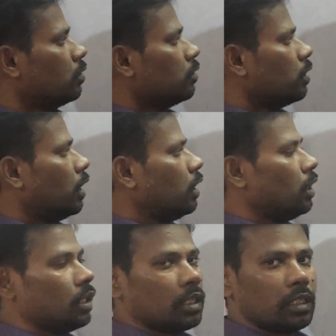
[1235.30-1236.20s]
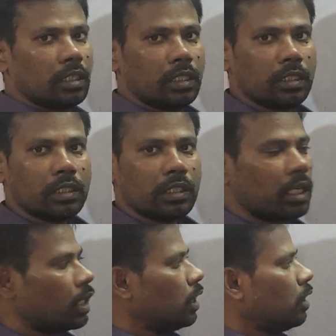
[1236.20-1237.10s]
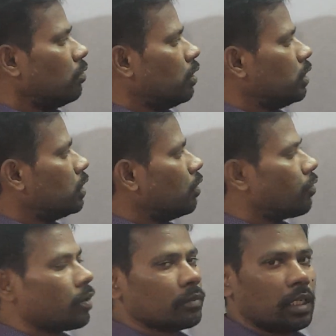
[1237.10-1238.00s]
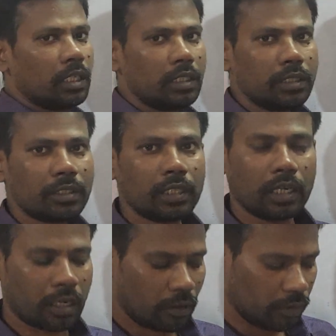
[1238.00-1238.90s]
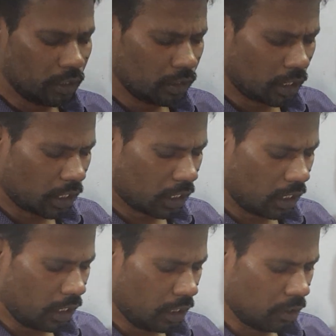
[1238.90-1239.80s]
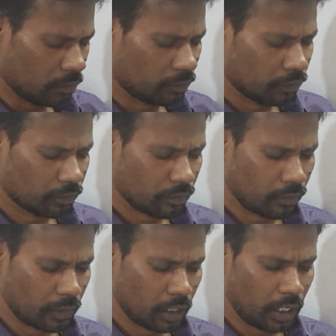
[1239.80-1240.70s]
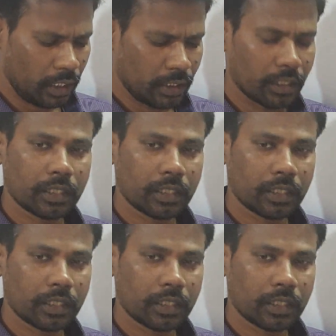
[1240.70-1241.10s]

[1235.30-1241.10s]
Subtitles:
then they are equidistant from the center of the circle. Right?